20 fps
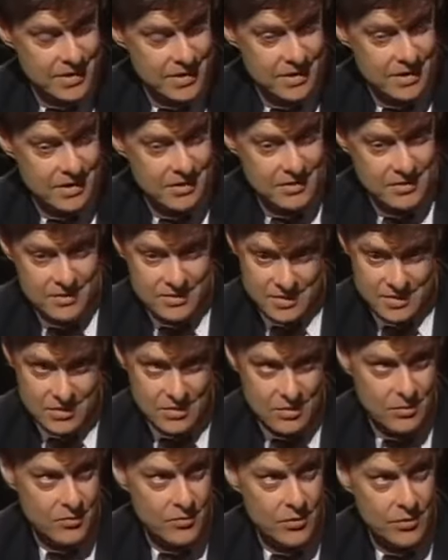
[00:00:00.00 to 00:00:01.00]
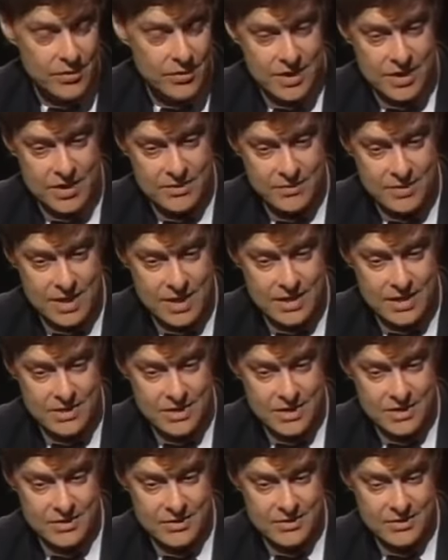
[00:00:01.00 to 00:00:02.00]
and this is long before the days of
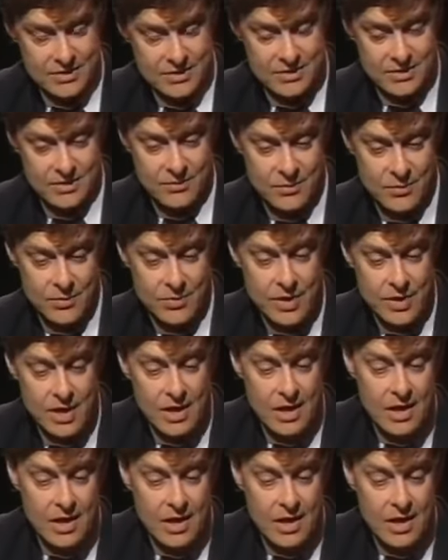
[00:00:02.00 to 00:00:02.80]
Glasnost and so forth,